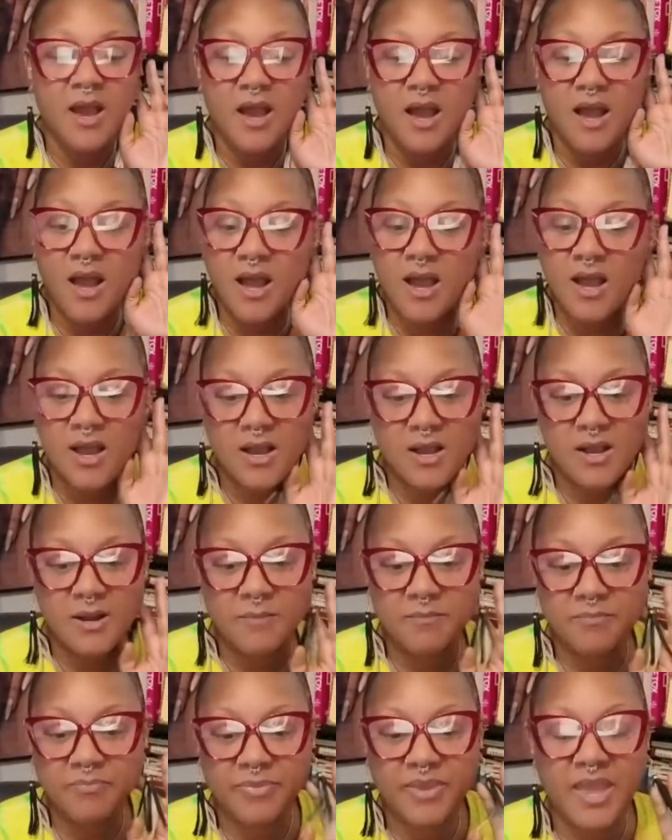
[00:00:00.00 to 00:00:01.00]

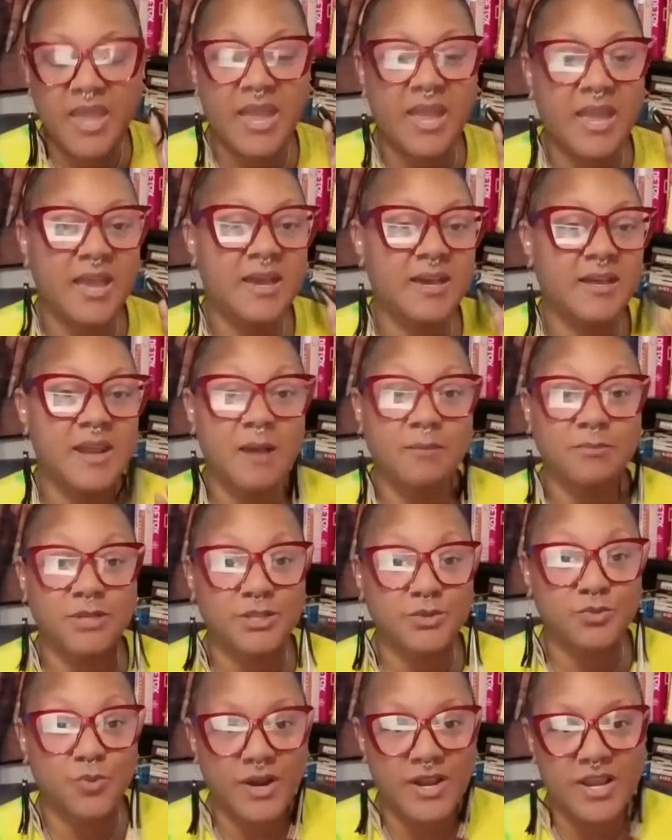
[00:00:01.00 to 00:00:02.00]
And I'm
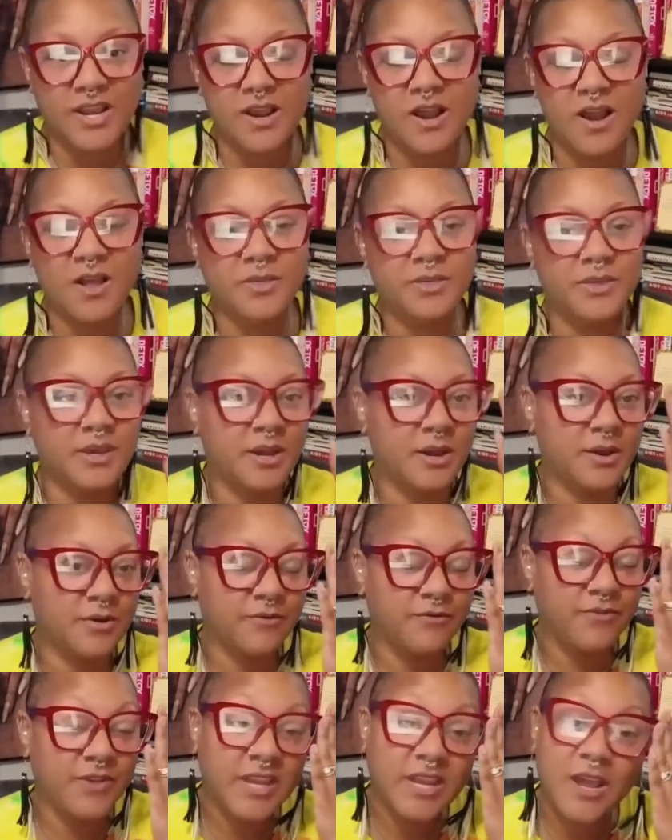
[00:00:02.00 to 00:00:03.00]
just working on the
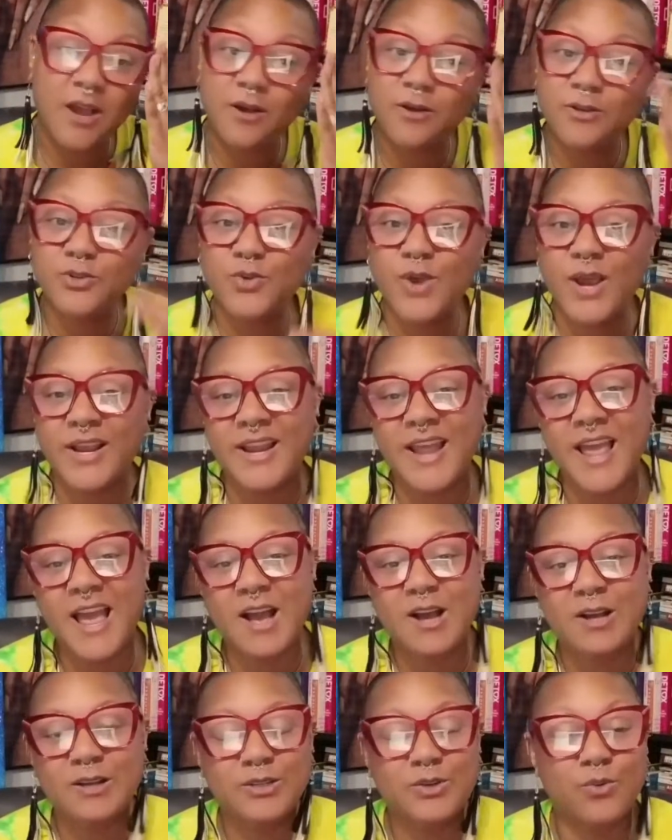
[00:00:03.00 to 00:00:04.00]
videos right
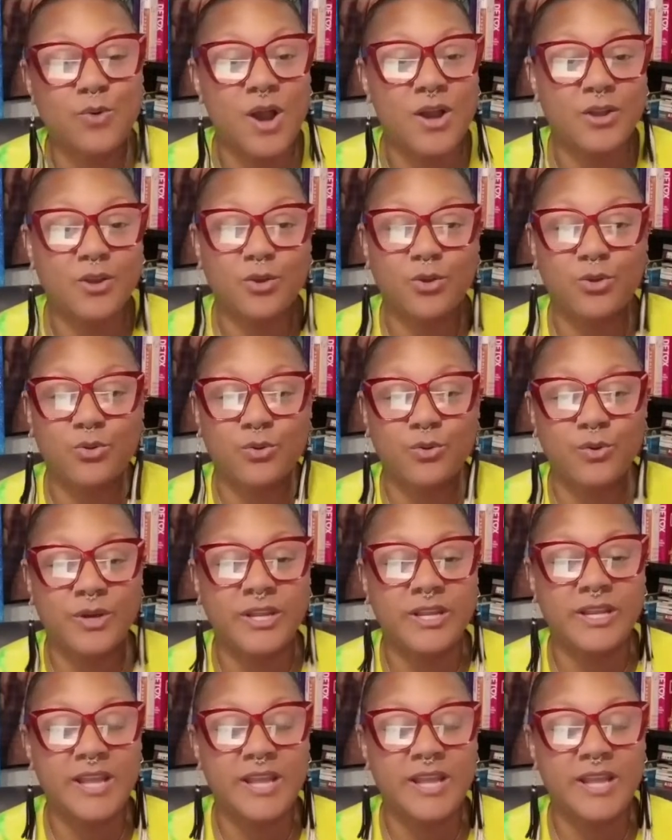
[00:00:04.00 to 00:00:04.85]
now to walk you through it,